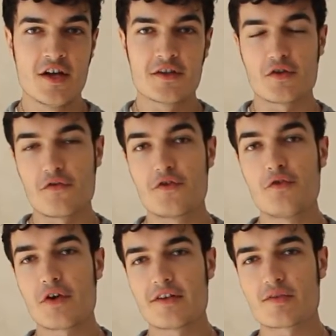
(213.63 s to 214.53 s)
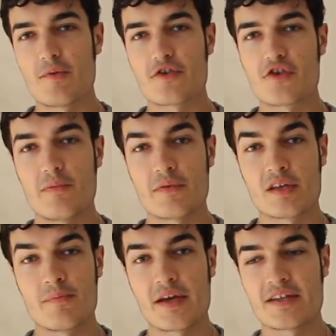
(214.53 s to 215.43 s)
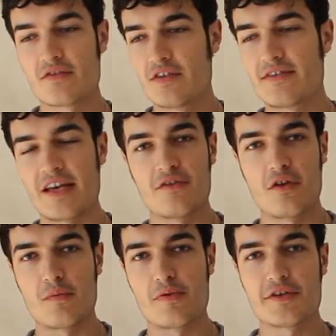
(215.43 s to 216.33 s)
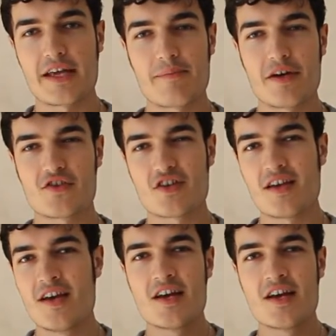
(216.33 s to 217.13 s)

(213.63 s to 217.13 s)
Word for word: So if you run smart shopping campaigns on a $10 per day budget,